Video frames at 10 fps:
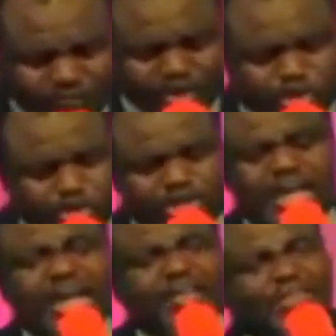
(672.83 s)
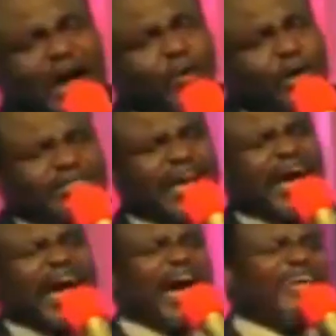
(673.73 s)
of the truth. That was the
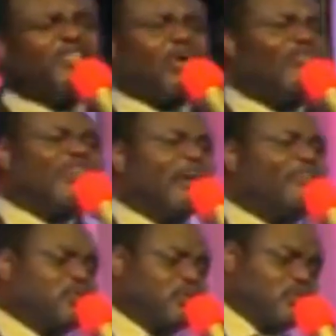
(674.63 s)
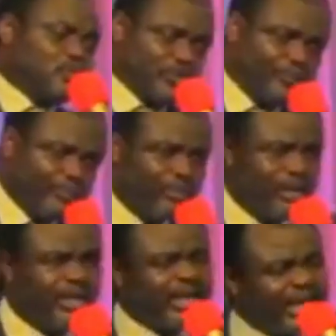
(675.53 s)
height of their pursuit.
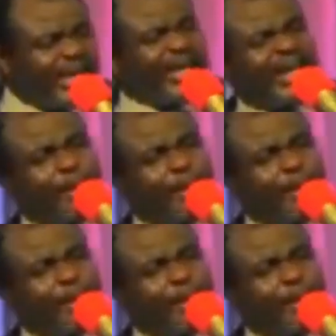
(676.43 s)
In